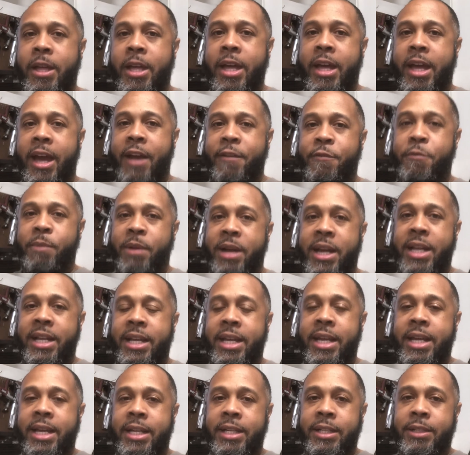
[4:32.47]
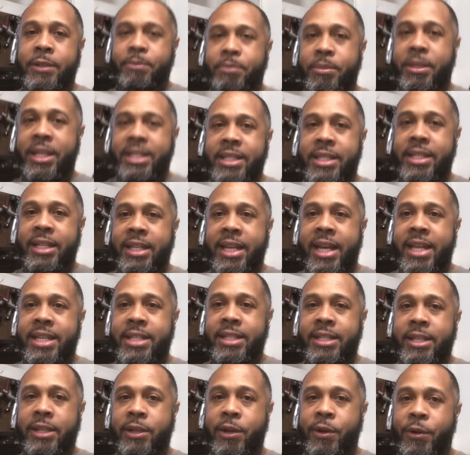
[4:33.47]
everybody gets a lesson
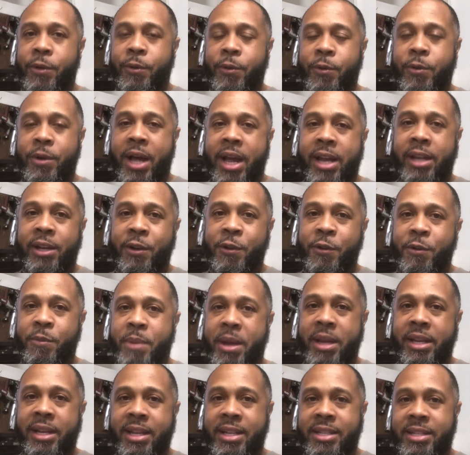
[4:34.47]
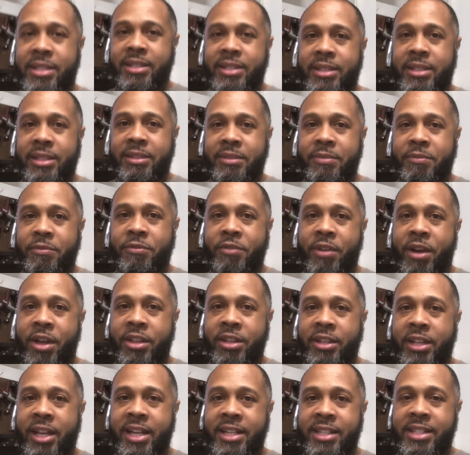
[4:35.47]
to learn. I learned my lesson, father
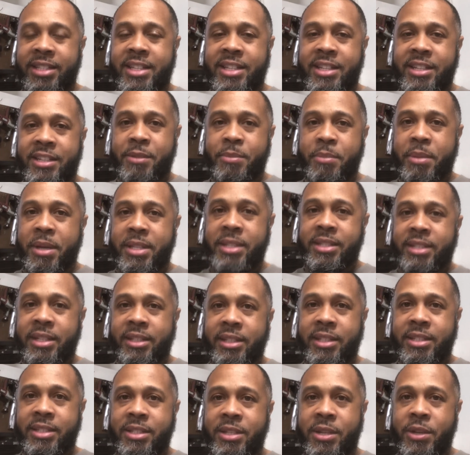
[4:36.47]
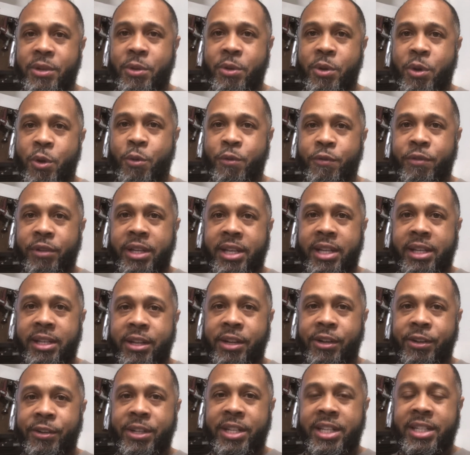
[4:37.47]
like son, basically. So hopefully he
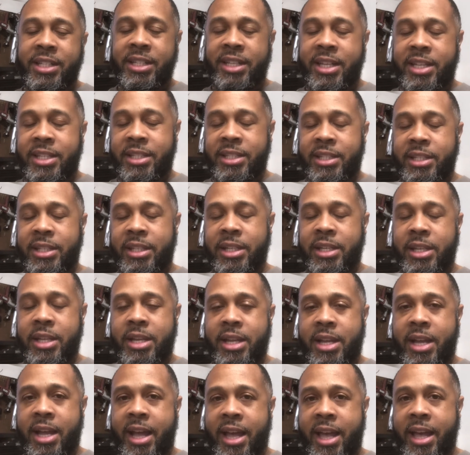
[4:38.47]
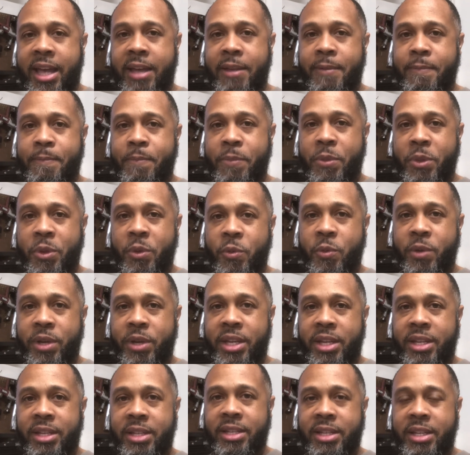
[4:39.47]
learned his lesson, and we
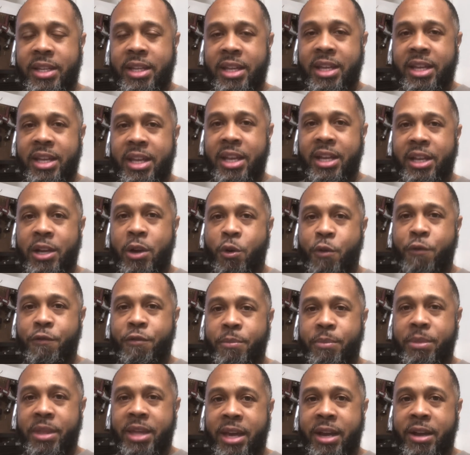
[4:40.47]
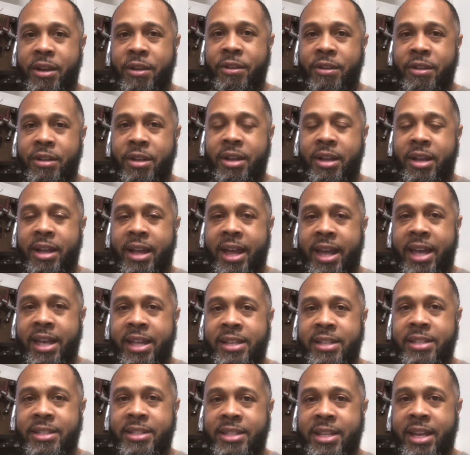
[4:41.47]
can go from there.
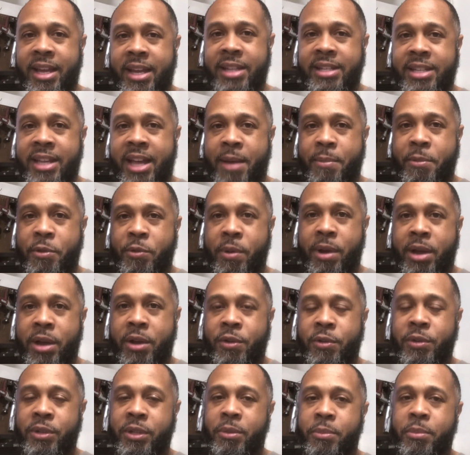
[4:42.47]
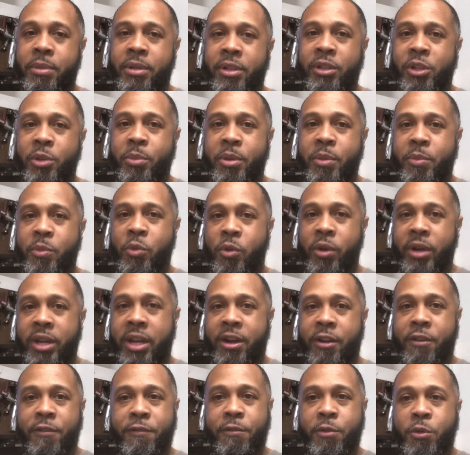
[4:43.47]
And second time around, he'll be a little bit more
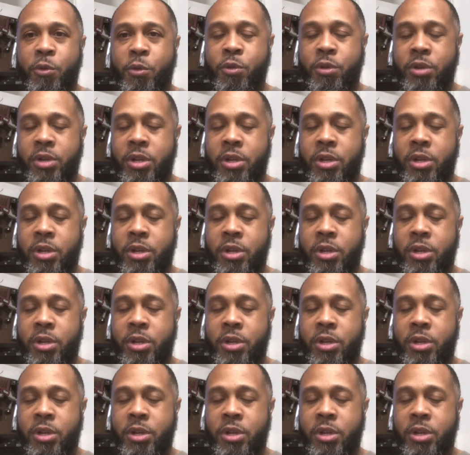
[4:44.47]
careful